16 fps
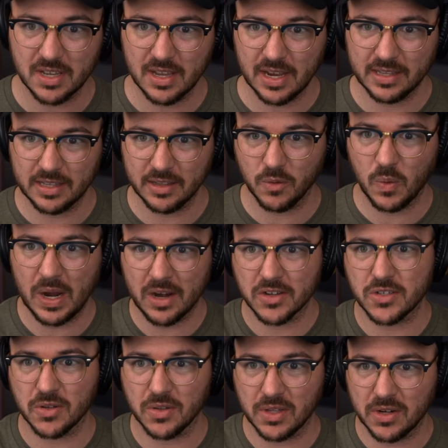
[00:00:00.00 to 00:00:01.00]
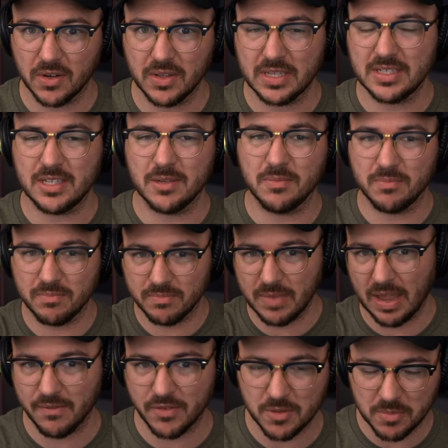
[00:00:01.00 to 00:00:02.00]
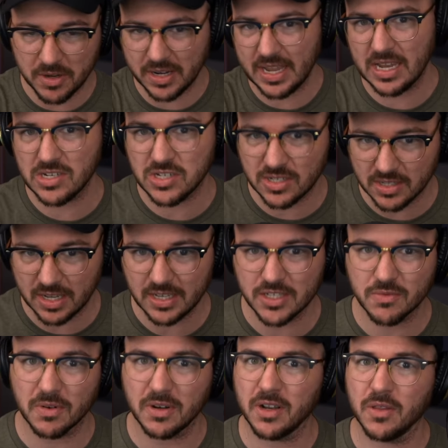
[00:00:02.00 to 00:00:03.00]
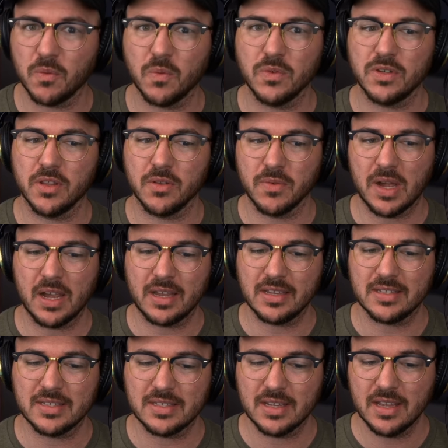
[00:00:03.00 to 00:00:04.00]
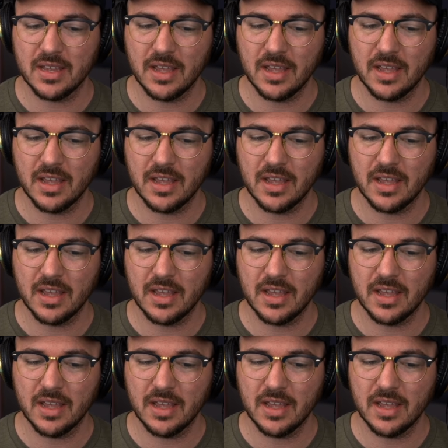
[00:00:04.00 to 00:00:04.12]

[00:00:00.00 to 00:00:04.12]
and then the wires are literally to have communication lines run to the rockets